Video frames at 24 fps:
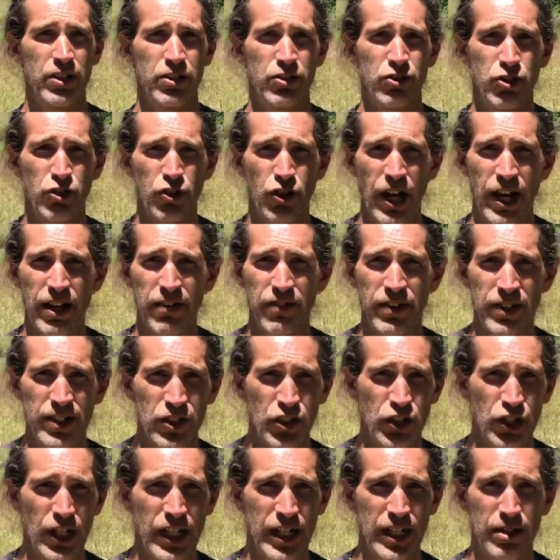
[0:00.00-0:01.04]
traffic
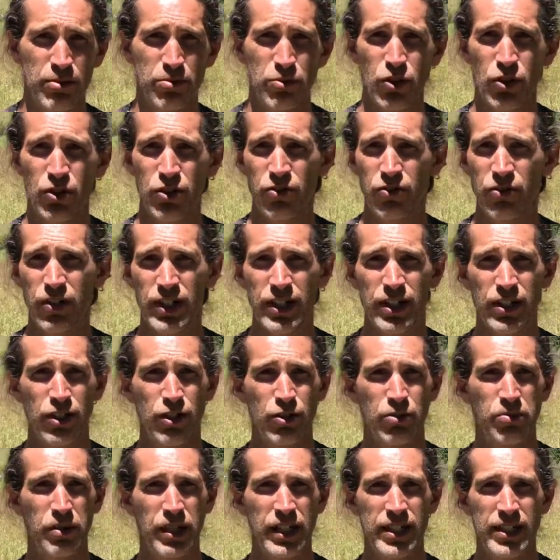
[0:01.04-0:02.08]
jams on a regular
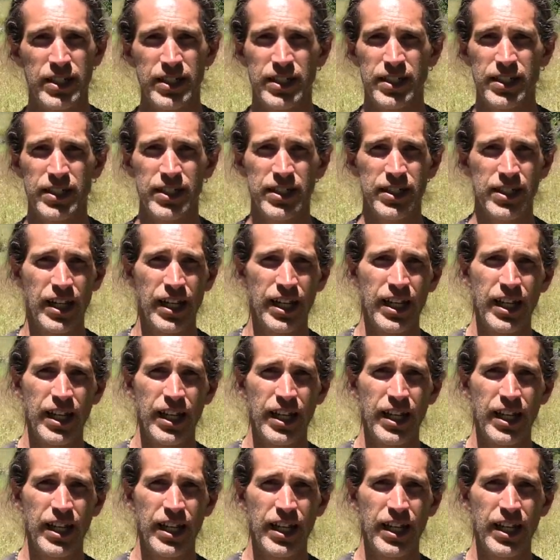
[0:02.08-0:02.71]
basis,